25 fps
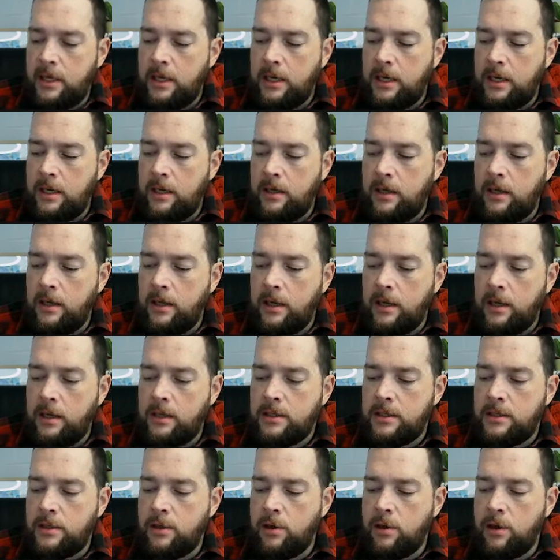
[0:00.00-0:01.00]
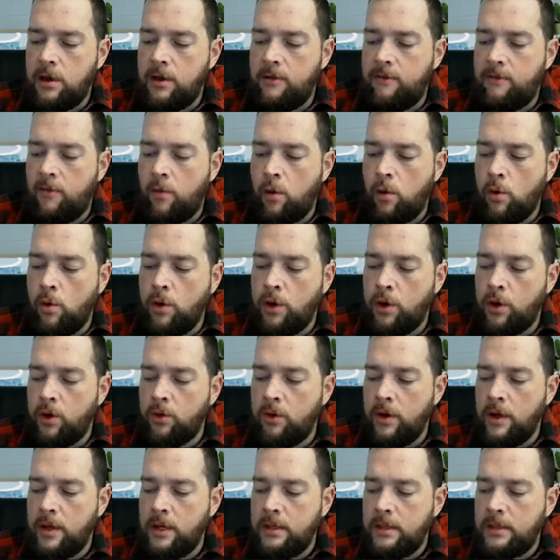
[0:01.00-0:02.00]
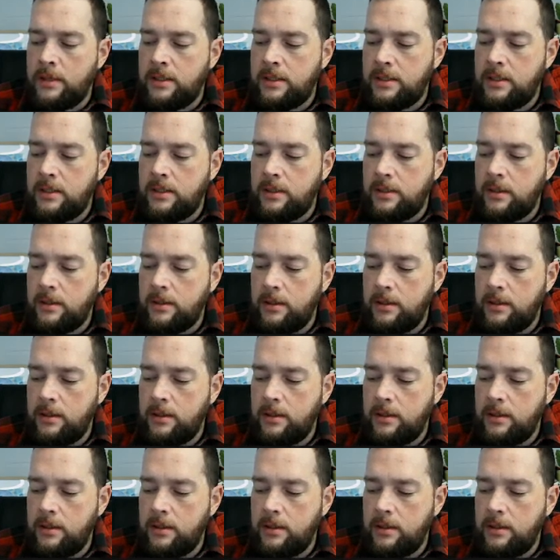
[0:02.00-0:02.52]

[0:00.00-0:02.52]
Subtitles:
is 34 degrees.